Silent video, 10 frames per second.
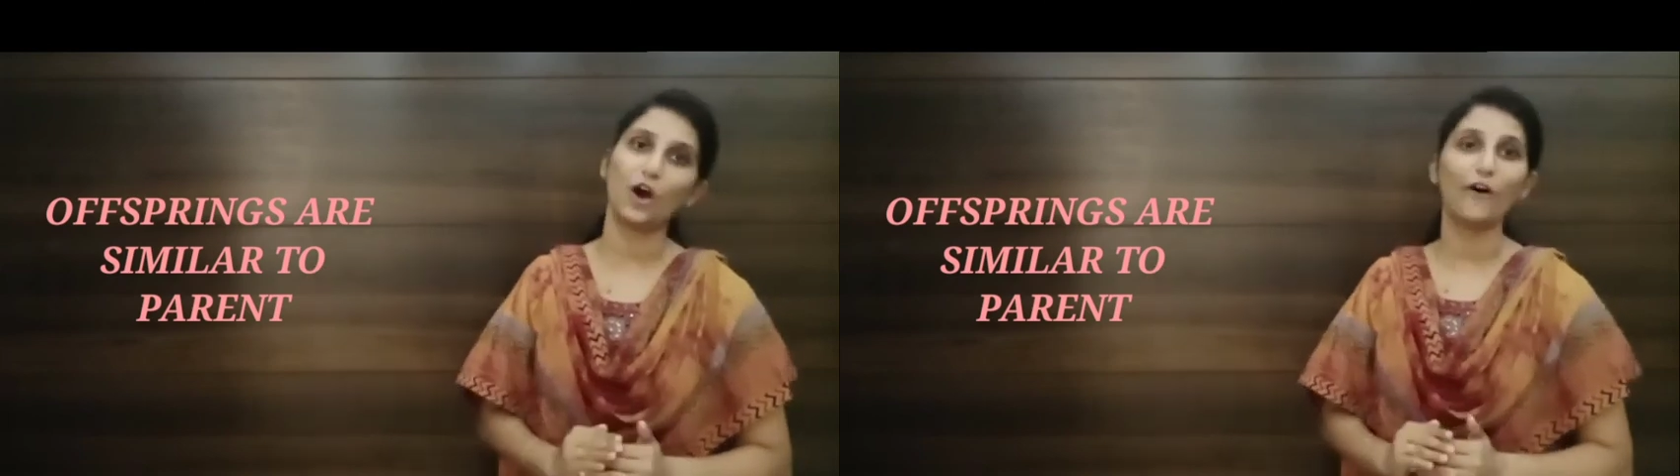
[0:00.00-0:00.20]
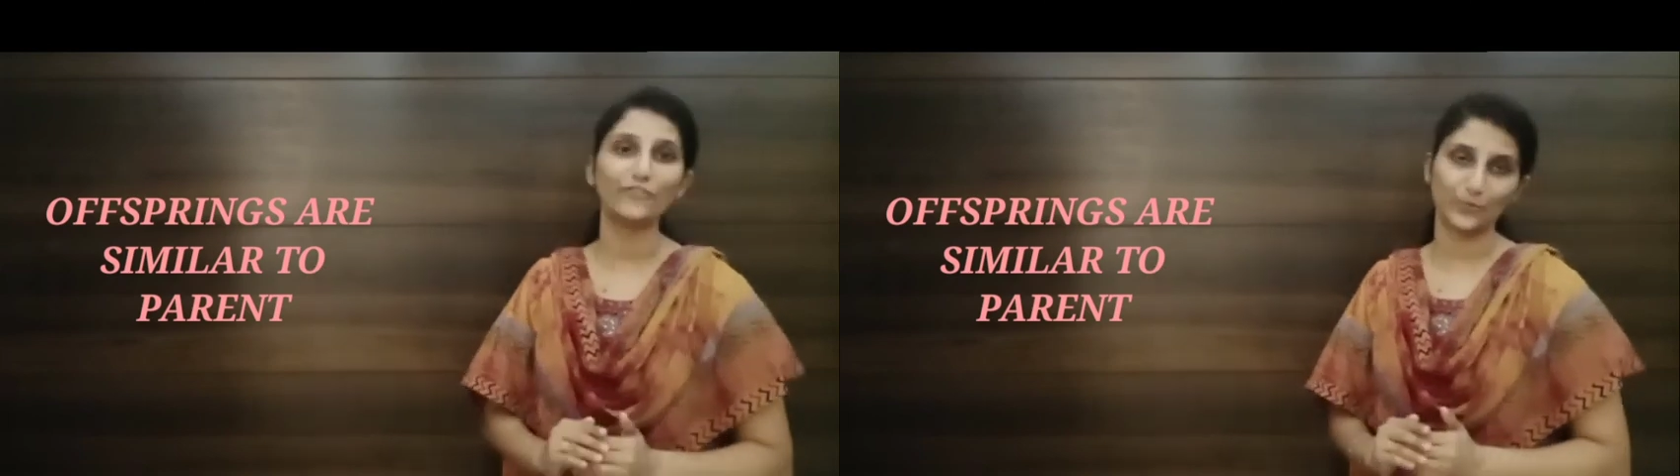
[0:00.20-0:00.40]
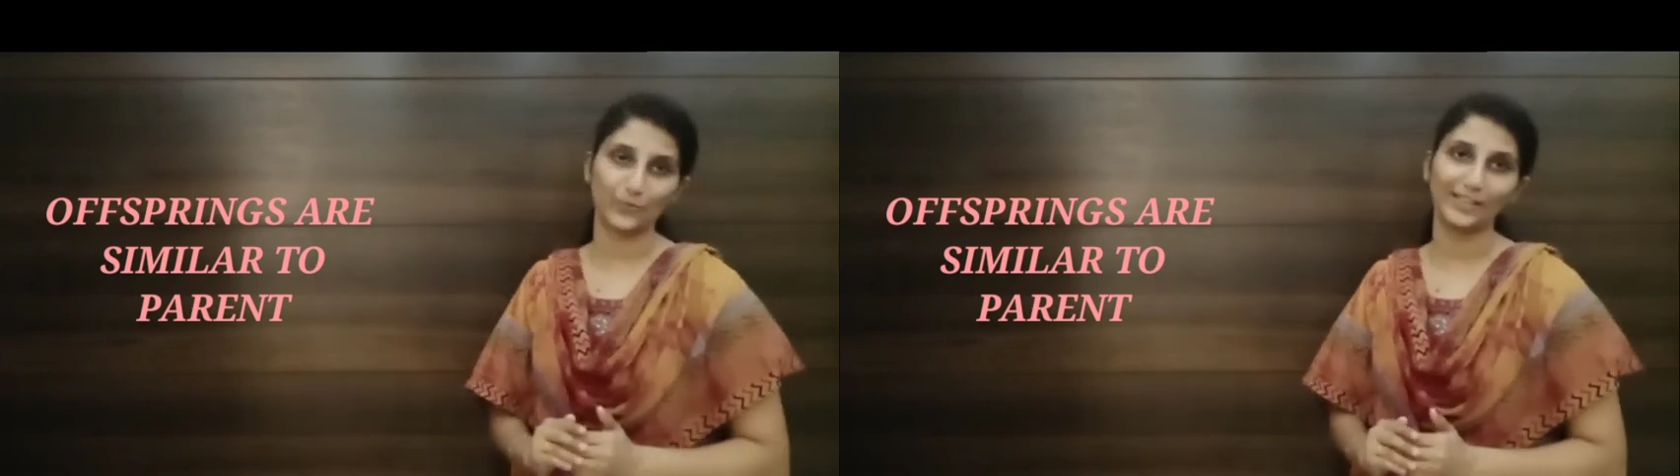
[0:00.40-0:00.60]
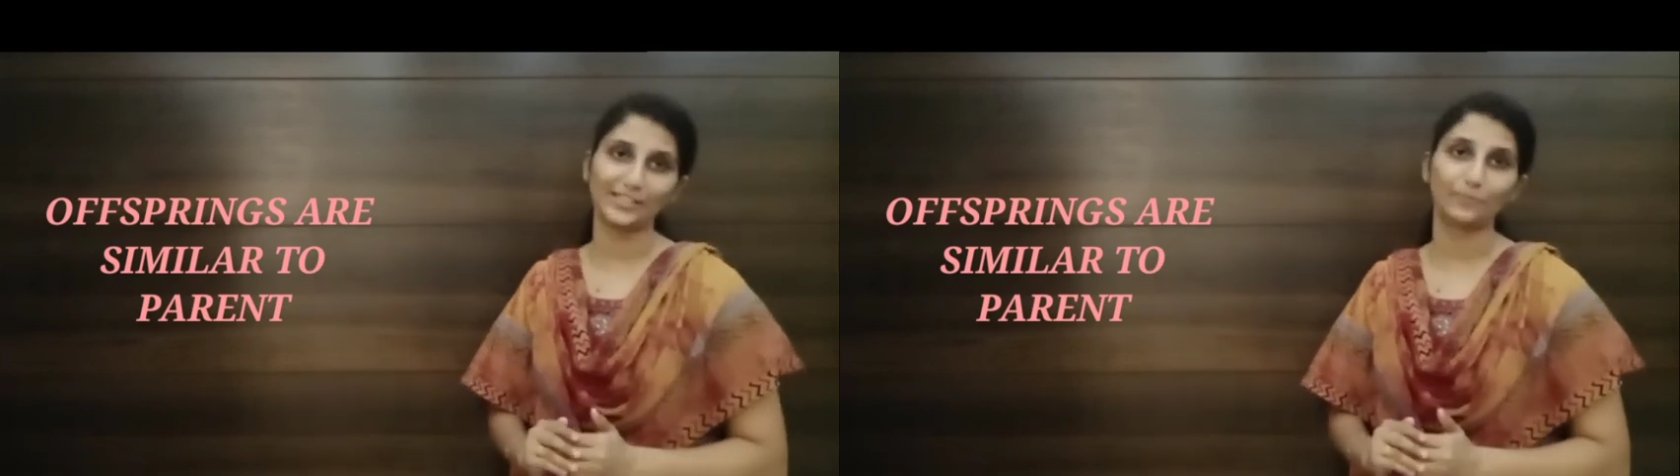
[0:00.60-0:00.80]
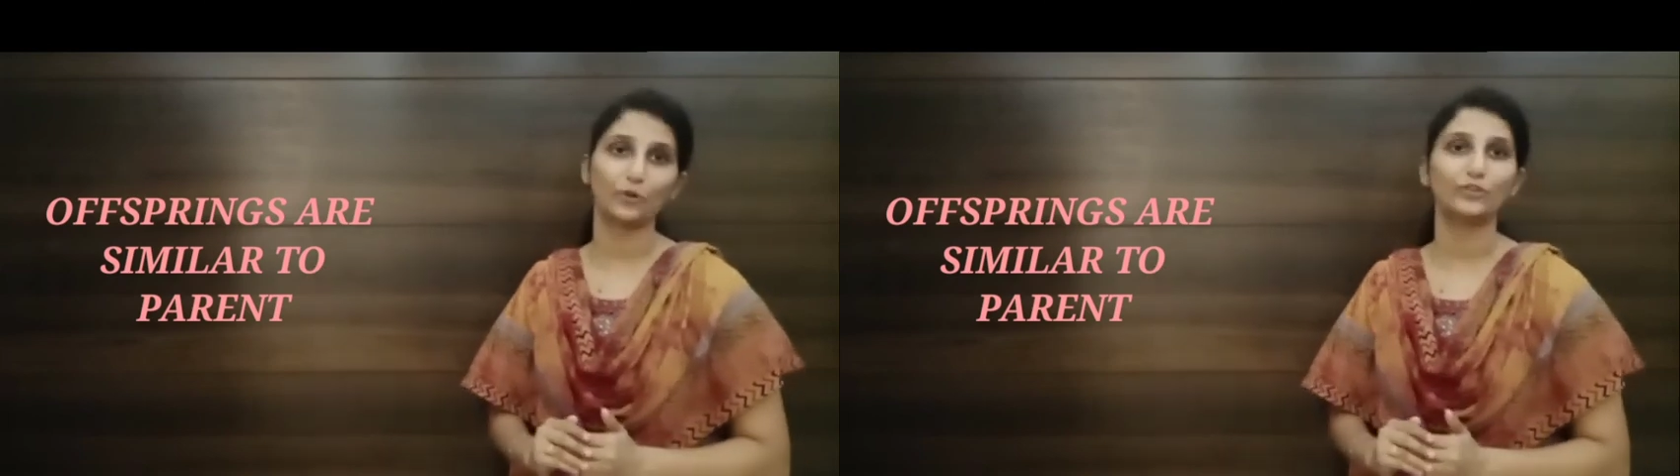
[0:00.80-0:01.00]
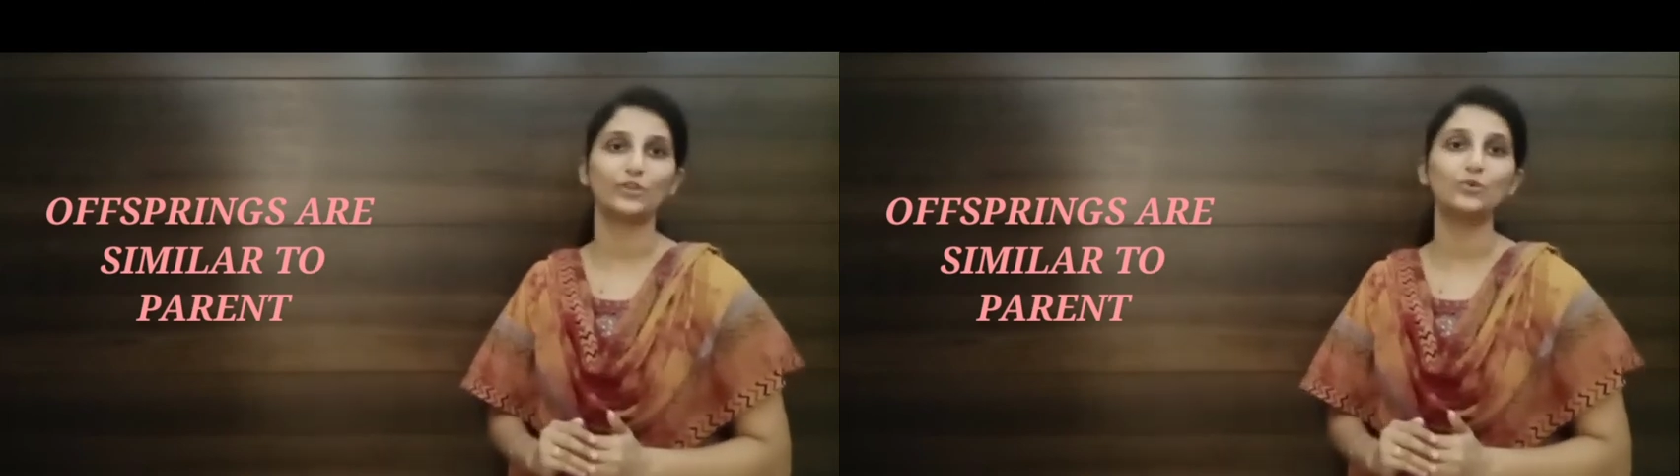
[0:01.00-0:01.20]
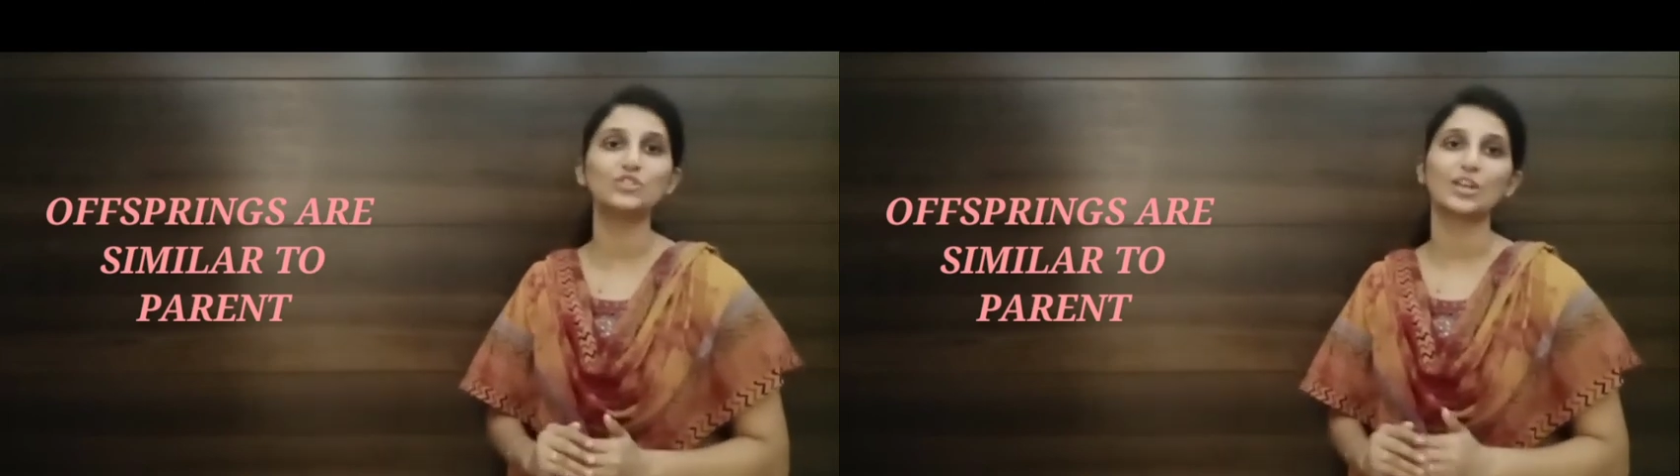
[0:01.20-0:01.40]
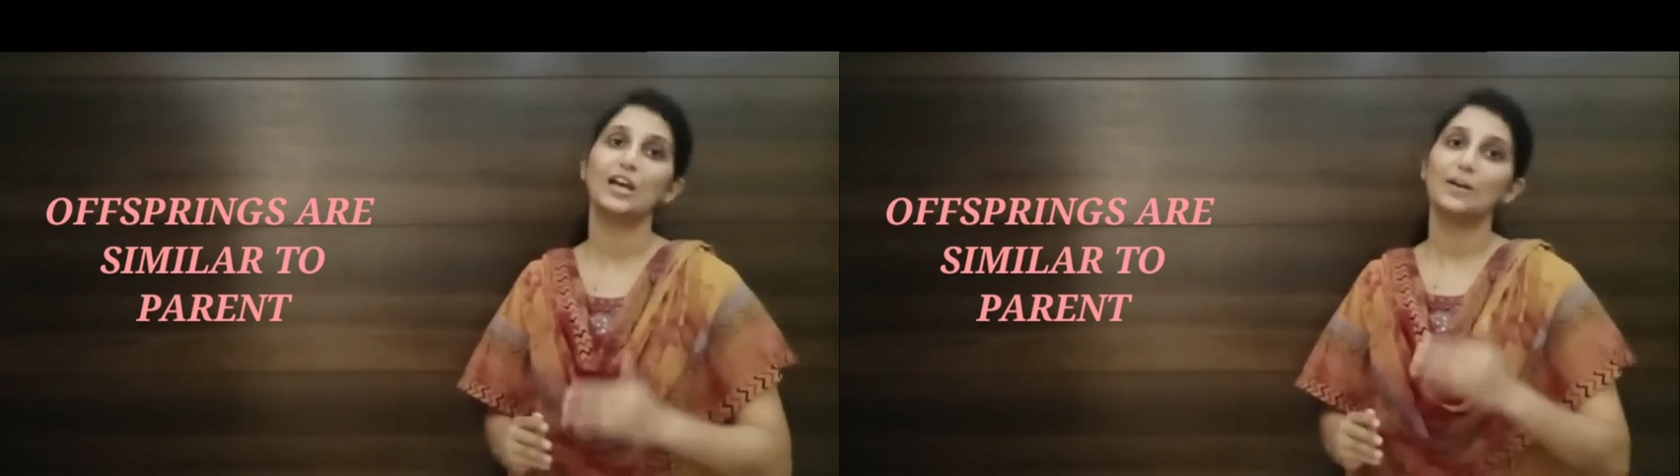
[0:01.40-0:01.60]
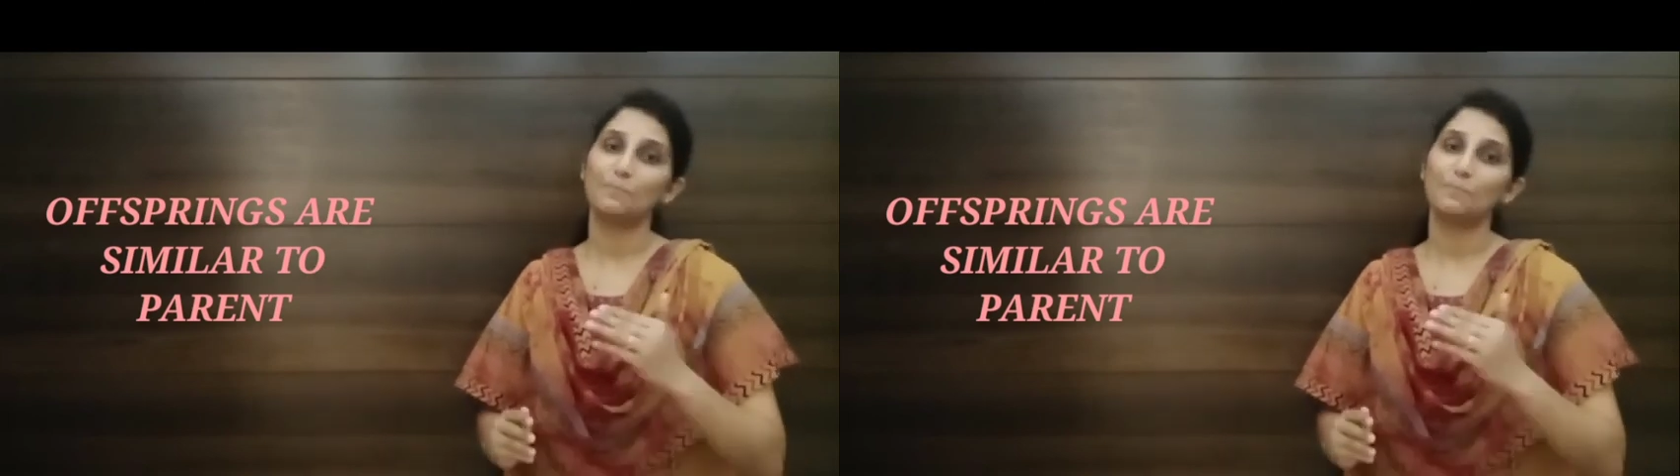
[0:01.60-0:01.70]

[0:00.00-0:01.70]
offsprings produced